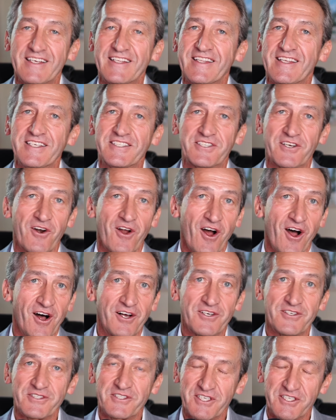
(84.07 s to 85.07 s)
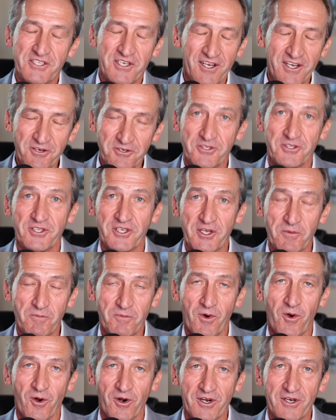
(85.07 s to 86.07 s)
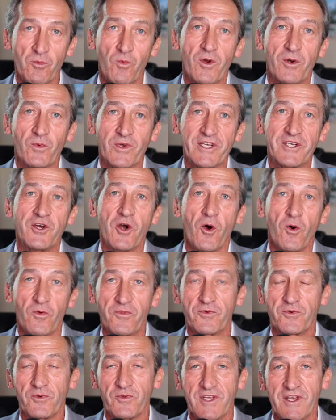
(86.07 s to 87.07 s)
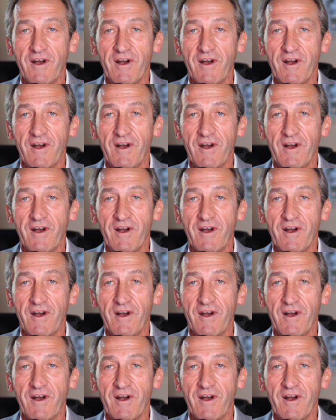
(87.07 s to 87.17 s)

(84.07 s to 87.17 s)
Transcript: These are all just hugely important when we go through the